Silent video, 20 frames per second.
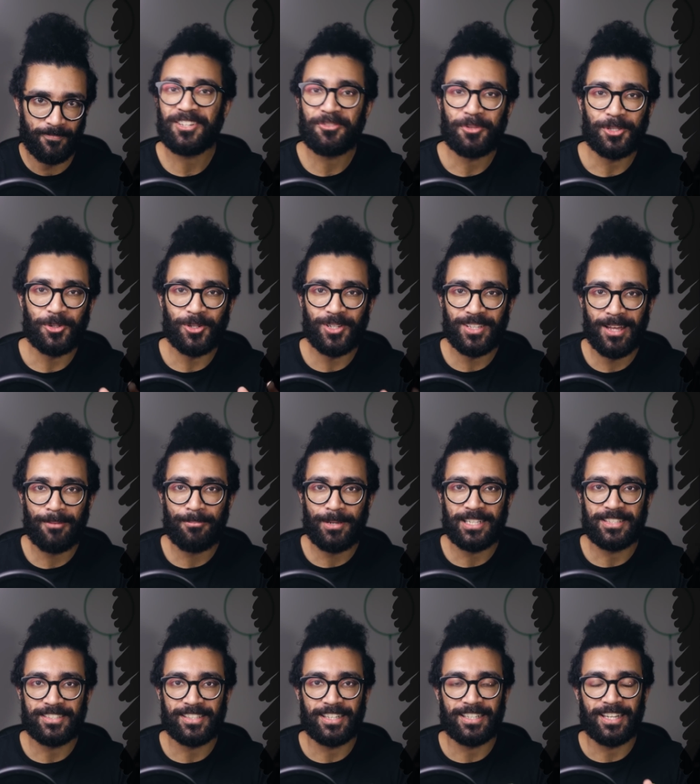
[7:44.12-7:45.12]
And with all of that
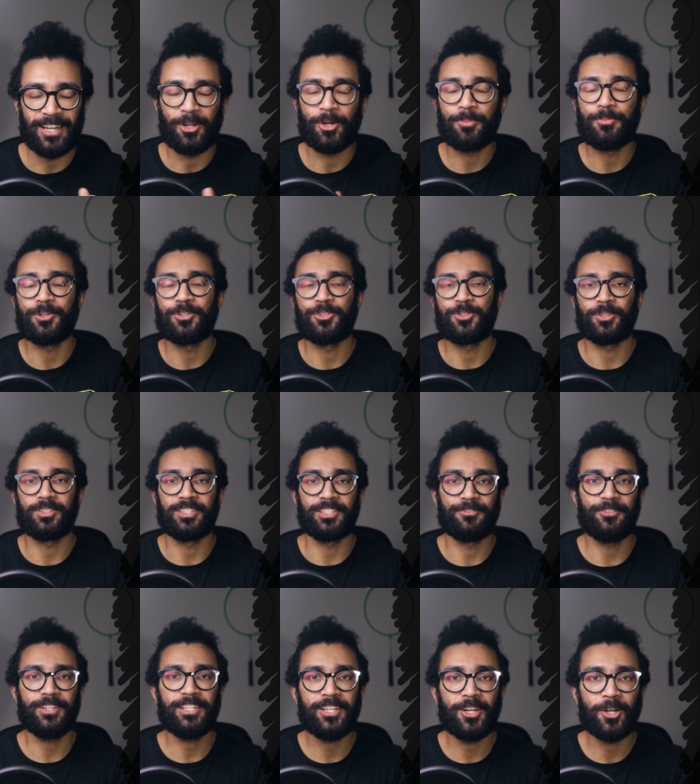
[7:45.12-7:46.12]
being said, I hope you enjoyed
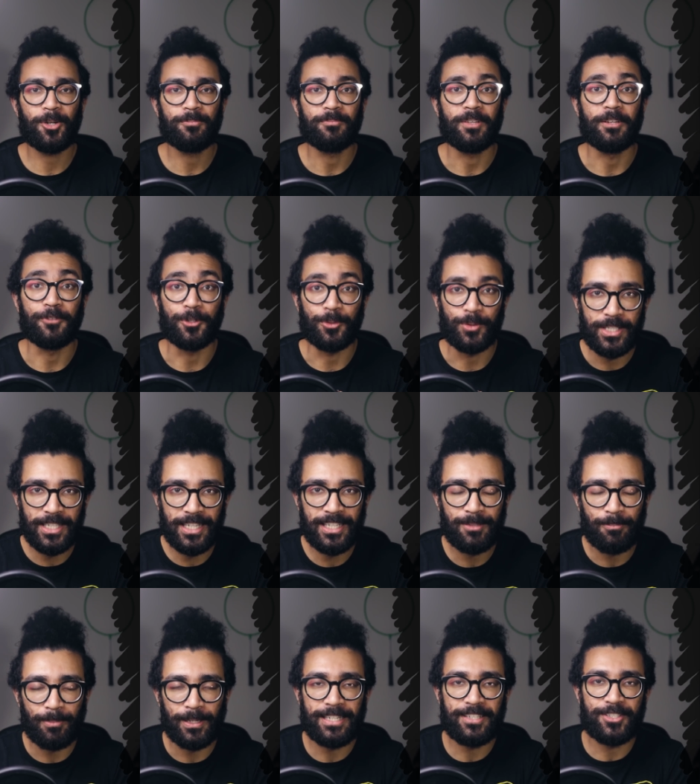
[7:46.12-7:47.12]
this video. If you
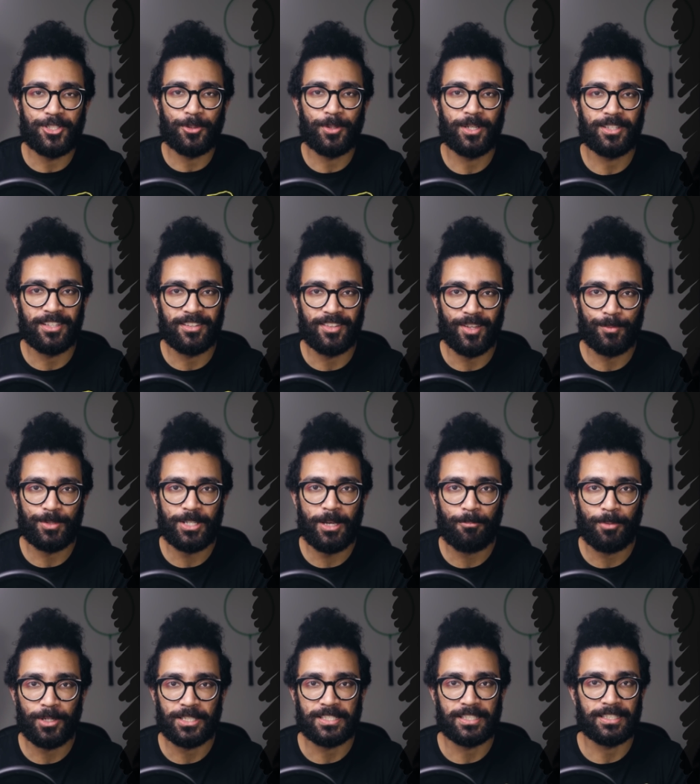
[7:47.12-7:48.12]
did, please do hit the thumbs
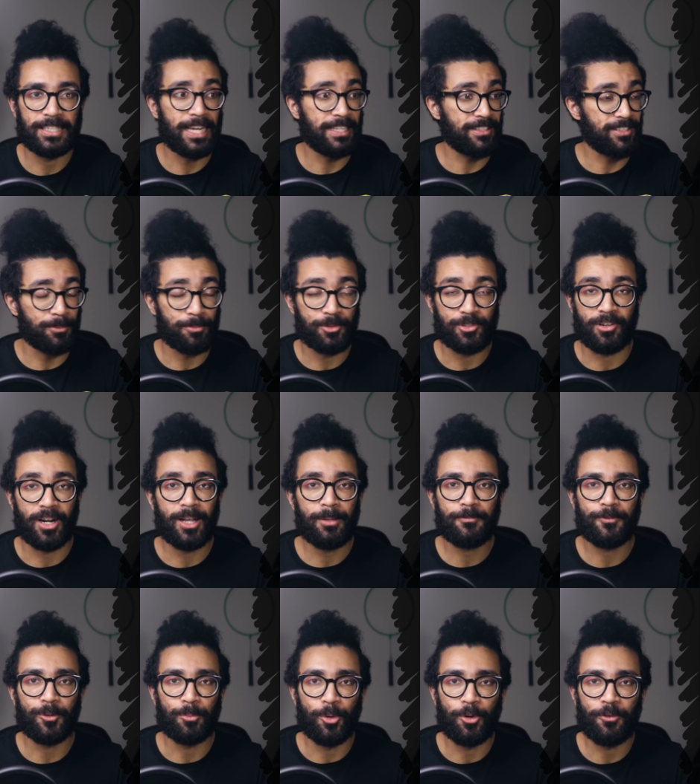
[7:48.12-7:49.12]
up button and
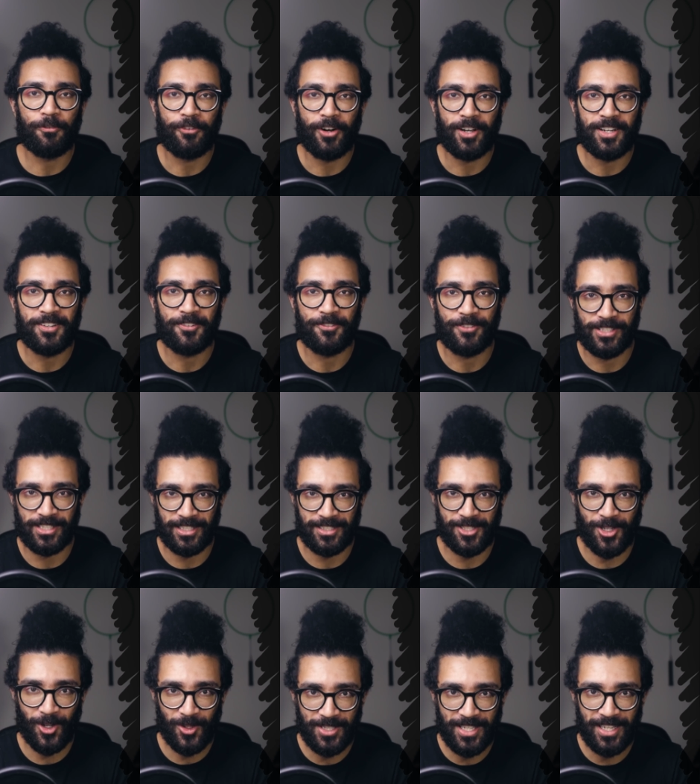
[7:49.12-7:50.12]
subscribe for more fun
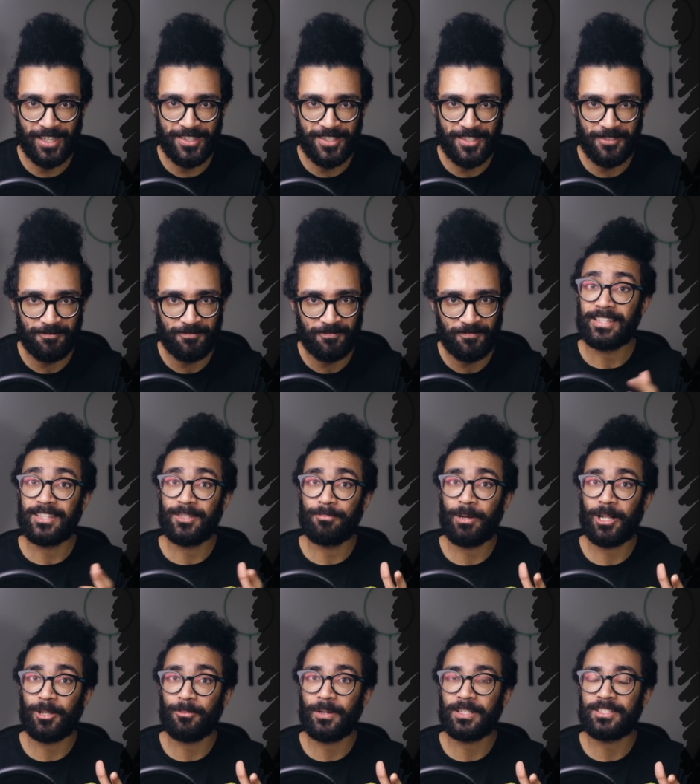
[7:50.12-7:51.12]
physics content. Hit the
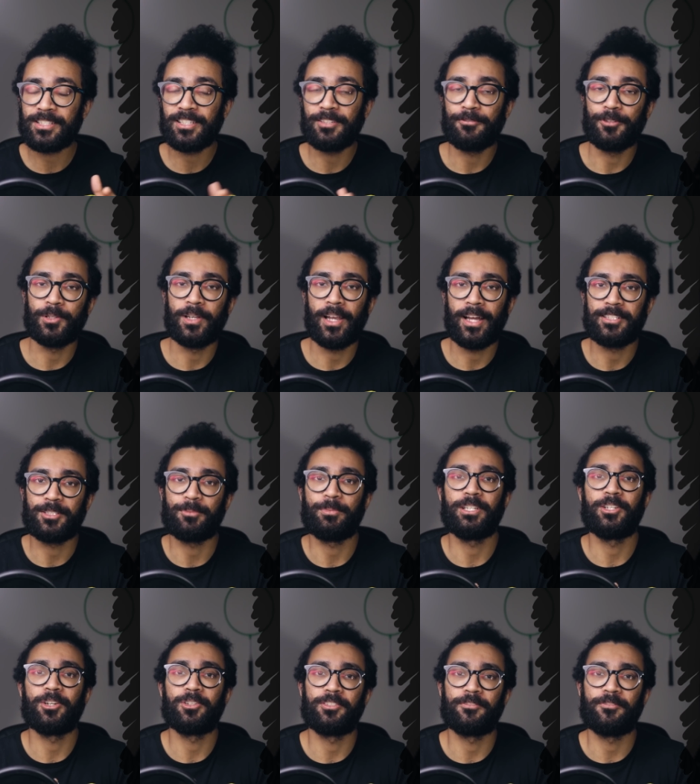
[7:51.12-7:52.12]
bell button if you'd like to
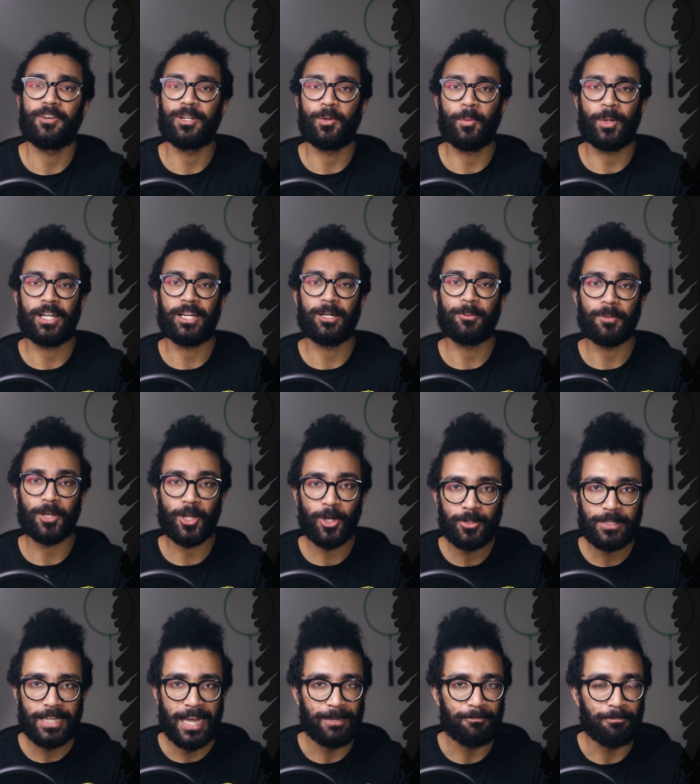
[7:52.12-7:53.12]
be notified when I
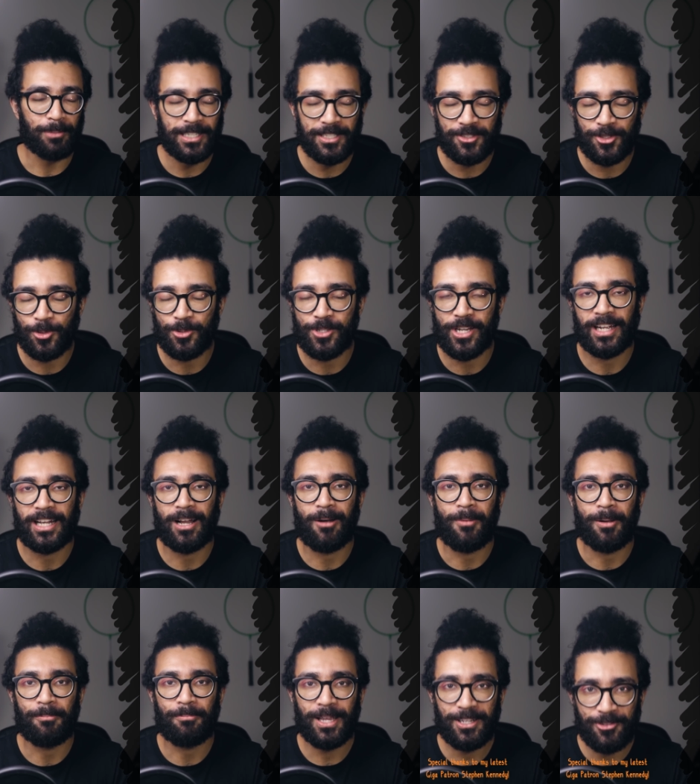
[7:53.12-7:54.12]
upload, and please do check
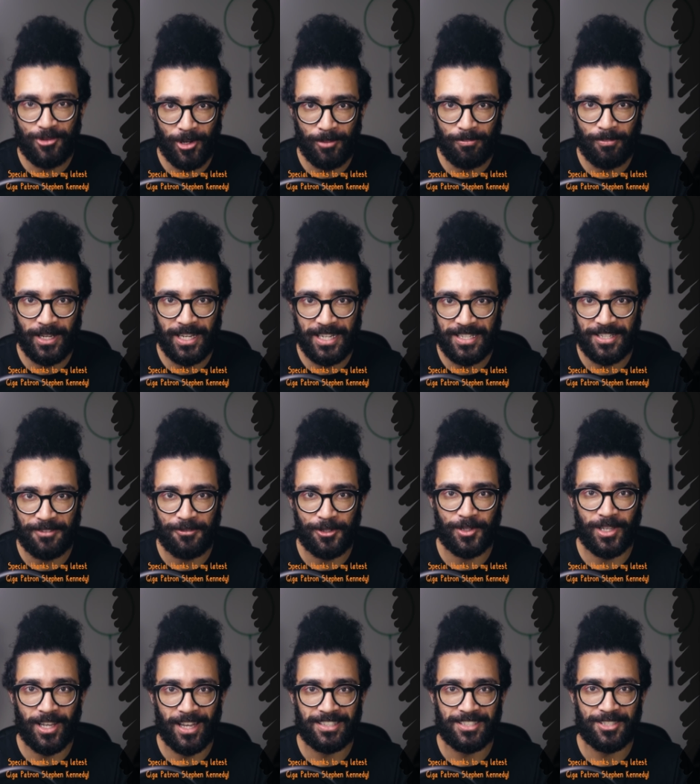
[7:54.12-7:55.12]
out my Patreon page if
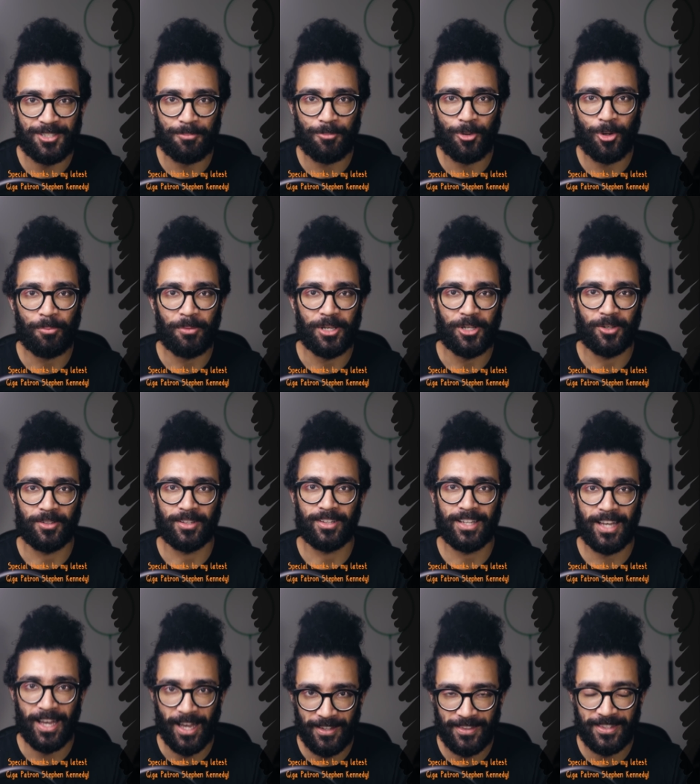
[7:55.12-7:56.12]
you'd like to support me on
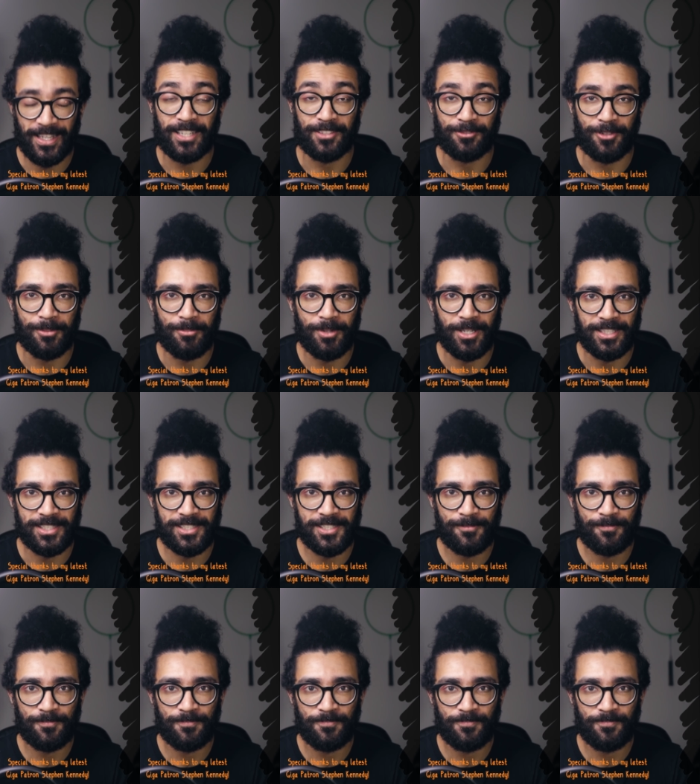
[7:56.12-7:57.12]
there. Thanks very much.